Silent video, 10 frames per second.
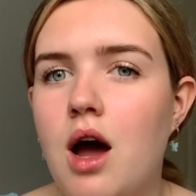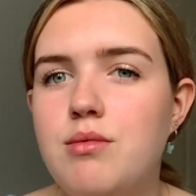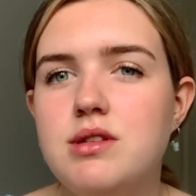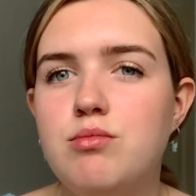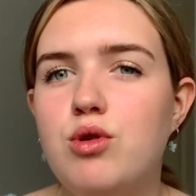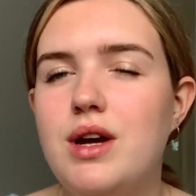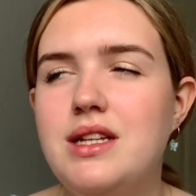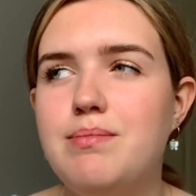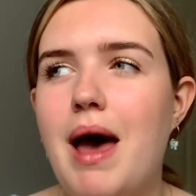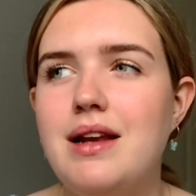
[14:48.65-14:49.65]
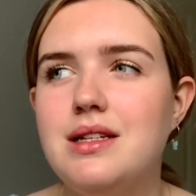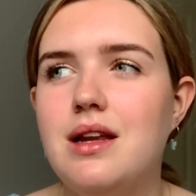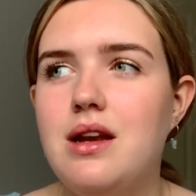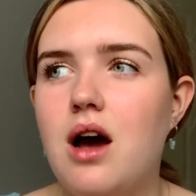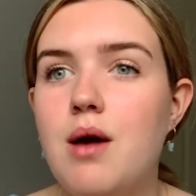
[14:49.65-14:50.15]
was more
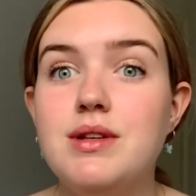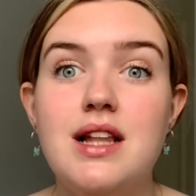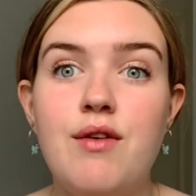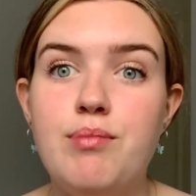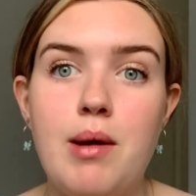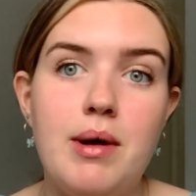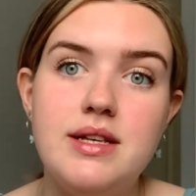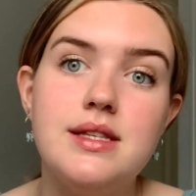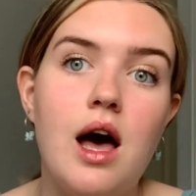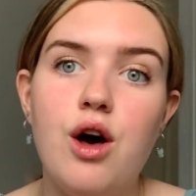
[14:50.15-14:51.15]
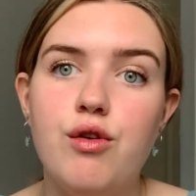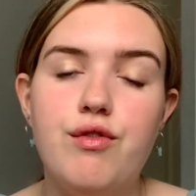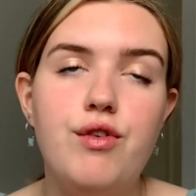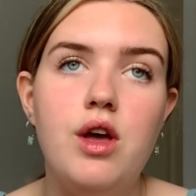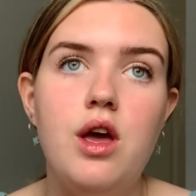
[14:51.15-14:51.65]
independent. I was left by
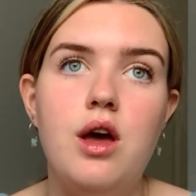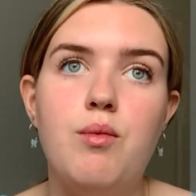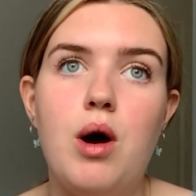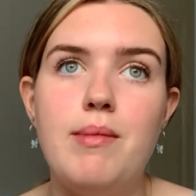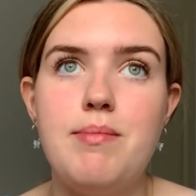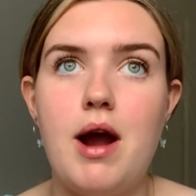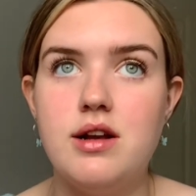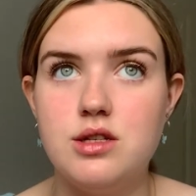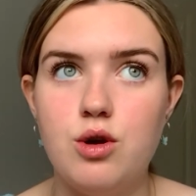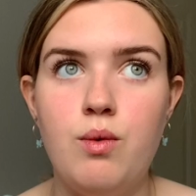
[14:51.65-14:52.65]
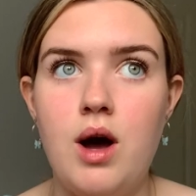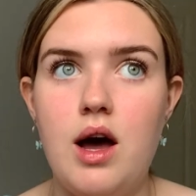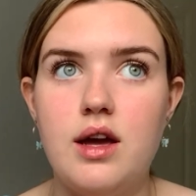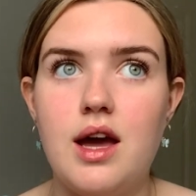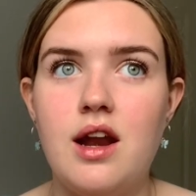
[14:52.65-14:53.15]
myself while my parents were at
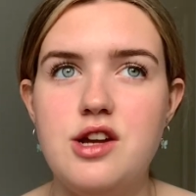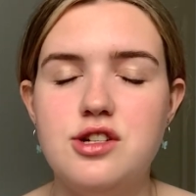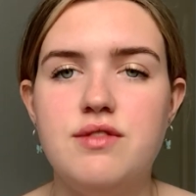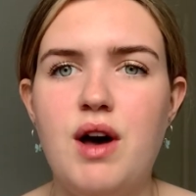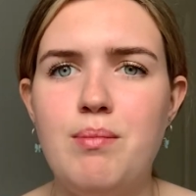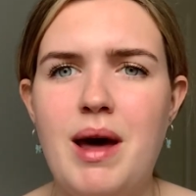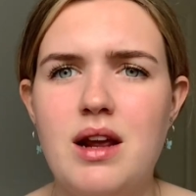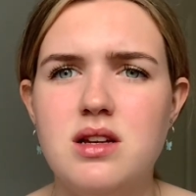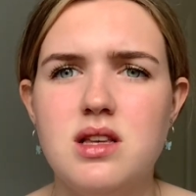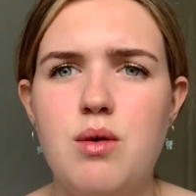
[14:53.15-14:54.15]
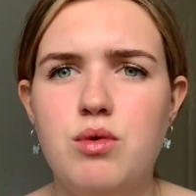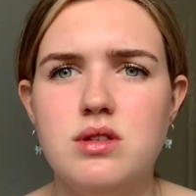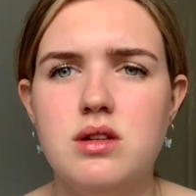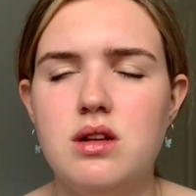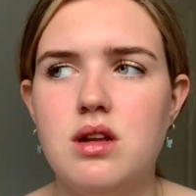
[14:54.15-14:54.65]
work, and I just felt better because I
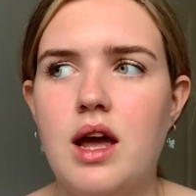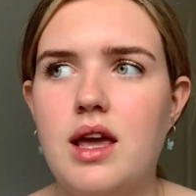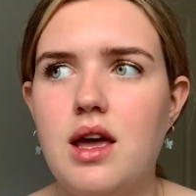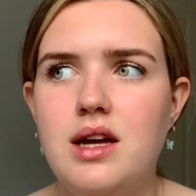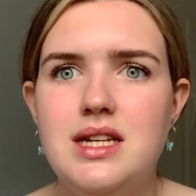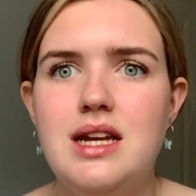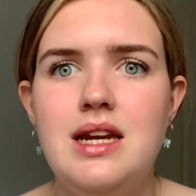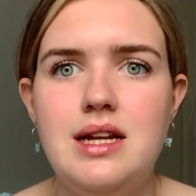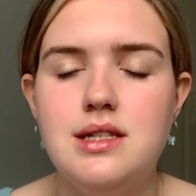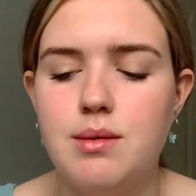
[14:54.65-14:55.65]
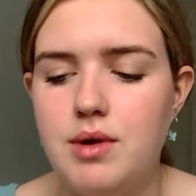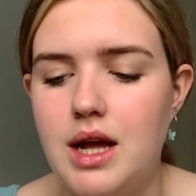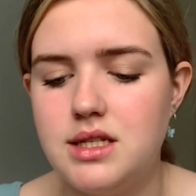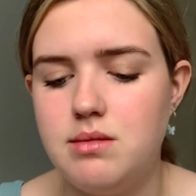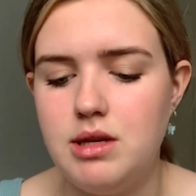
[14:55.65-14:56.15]
didn't need someone
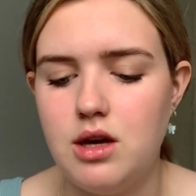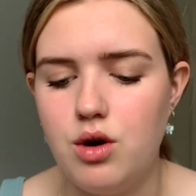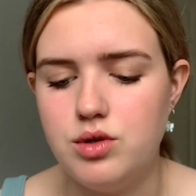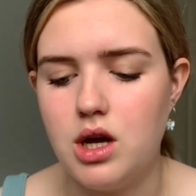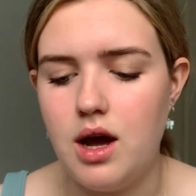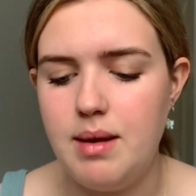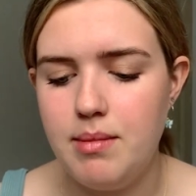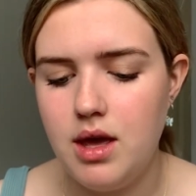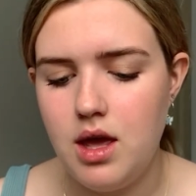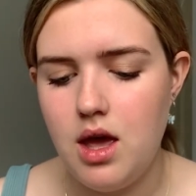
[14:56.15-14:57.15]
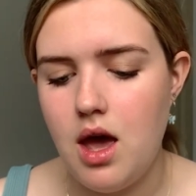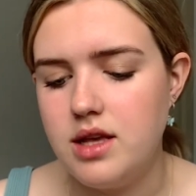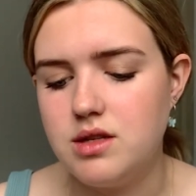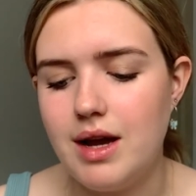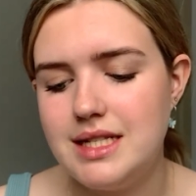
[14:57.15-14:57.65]
next to me the whole time.
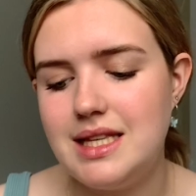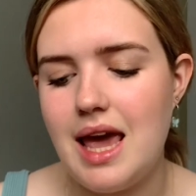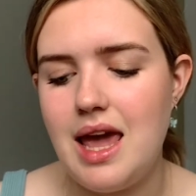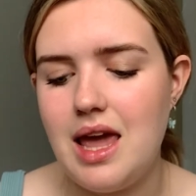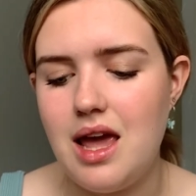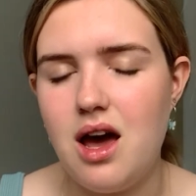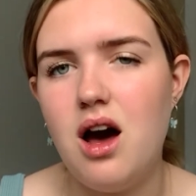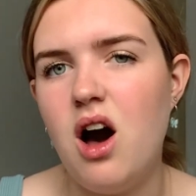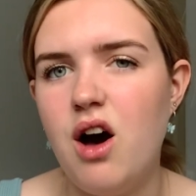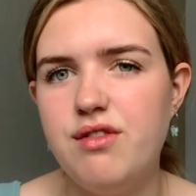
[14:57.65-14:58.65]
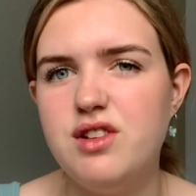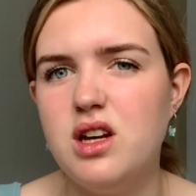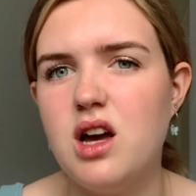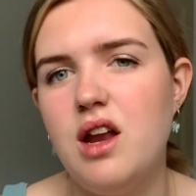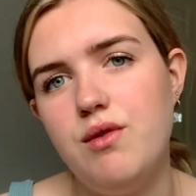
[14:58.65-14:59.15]
So I'd say after
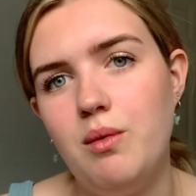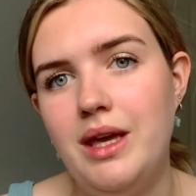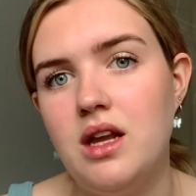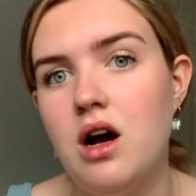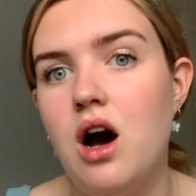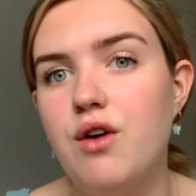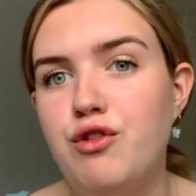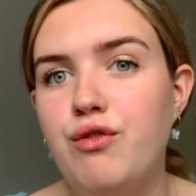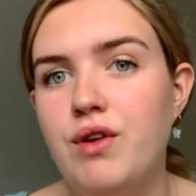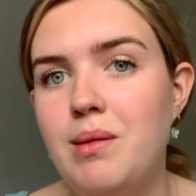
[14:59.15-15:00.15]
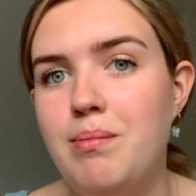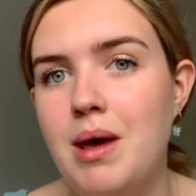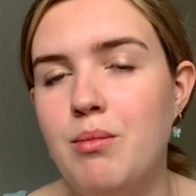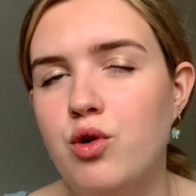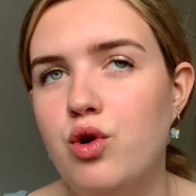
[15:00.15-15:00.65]
kind of a week and a half, you feel a
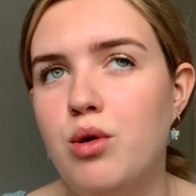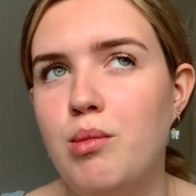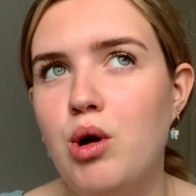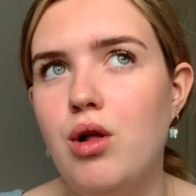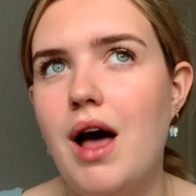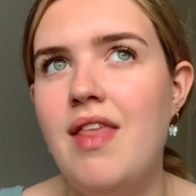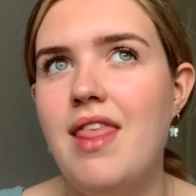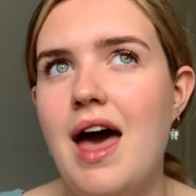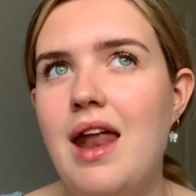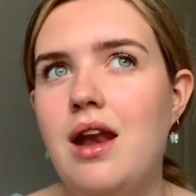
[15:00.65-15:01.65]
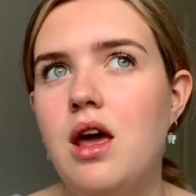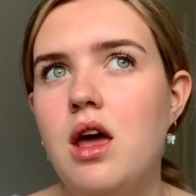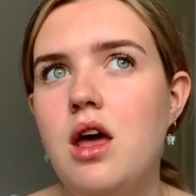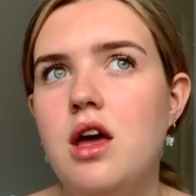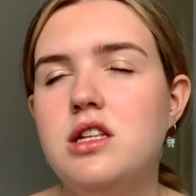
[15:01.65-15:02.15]
bit more normal, and then
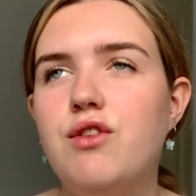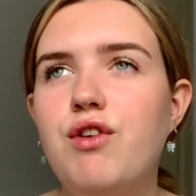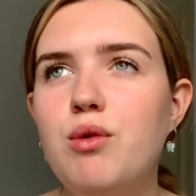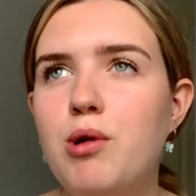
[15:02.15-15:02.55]
to feel